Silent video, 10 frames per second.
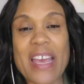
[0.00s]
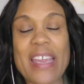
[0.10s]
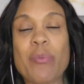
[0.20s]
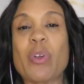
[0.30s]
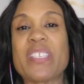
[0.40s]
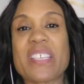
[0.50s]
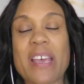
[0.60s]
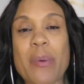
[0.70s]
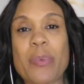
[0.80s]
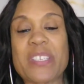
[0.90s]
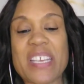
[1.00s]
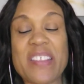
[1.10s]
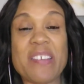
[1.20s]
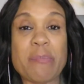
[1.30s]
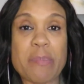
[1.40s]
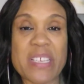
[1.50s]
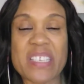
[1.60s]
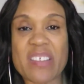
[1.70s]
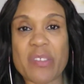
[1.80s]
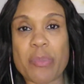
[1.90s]
He wants to help us in the
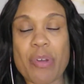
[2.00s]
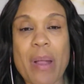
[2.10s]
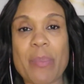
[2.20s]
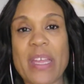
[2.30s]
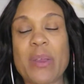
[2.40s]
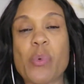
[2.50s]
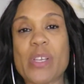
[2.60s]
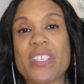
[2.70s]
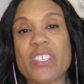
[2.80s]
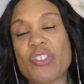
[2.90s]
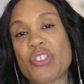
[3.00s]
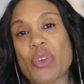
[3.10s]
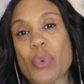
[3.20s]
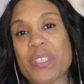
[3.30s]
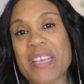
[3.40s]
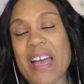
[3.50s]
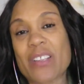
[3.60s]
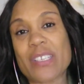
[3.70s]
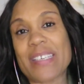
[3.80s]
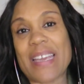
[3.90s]
midst of the problem and he wants to show us
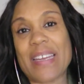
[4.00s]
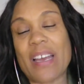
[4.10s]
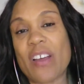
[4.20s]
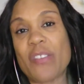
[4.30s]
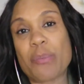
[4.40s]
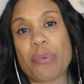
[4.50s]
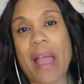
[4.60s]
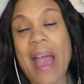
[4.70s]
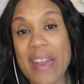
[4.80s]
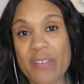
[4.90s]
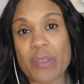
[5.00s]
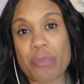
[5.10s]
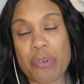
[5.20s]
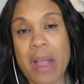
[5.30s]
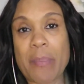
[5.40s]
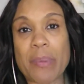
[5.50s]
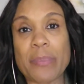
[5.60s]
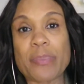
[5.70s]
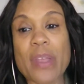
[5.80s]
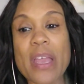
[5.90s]
how to get other, out of the
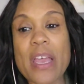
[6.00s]
problem.